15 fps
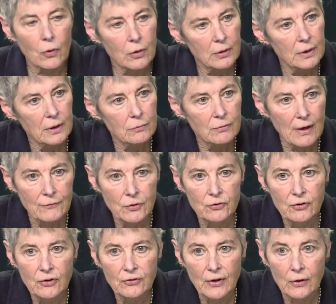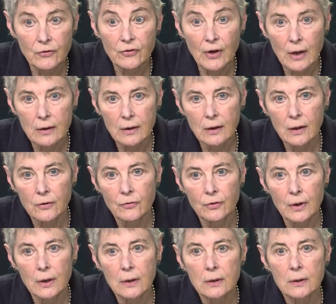or refugees outside the
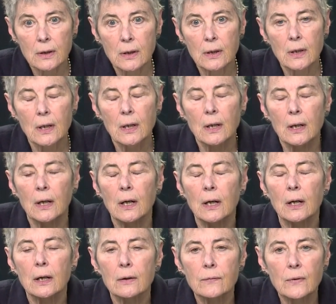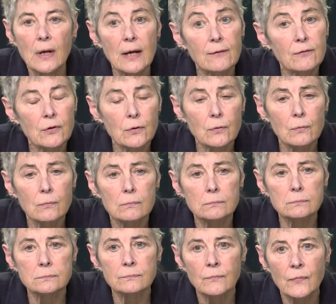country. If you
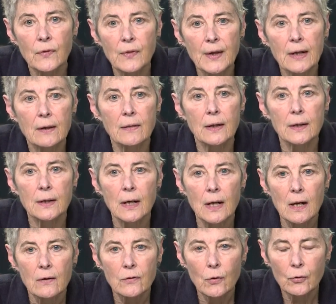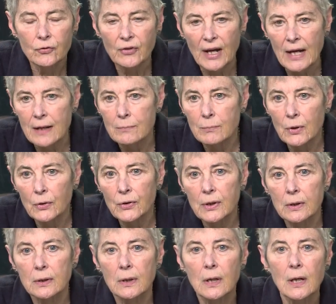think that those 8
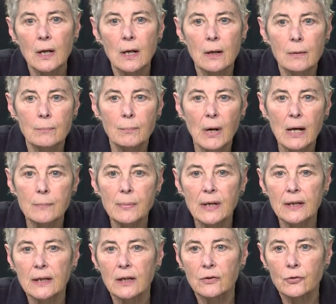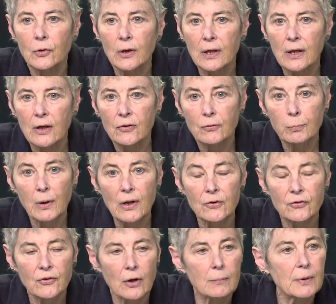million, by being internally
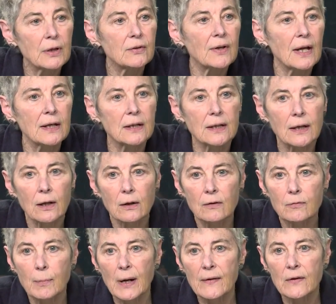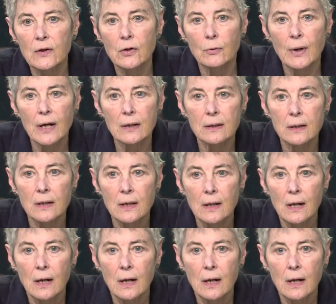displaced, are being taken care of by the UN,